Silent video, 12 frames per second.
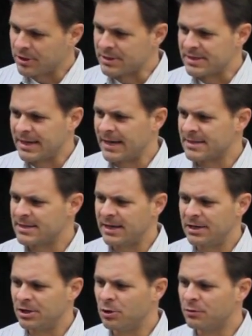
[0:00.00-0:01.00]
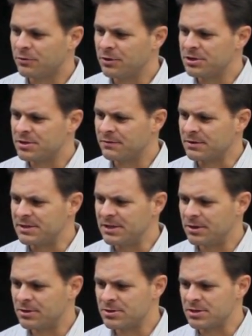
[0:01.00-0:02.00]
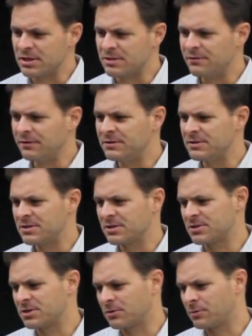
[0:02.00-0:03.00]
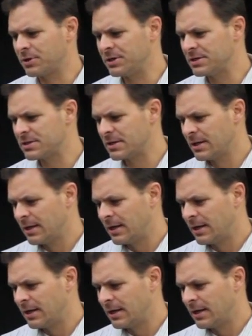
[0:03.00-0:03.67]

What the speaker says: it's cascading over each of the tiers, it's 56 degrees.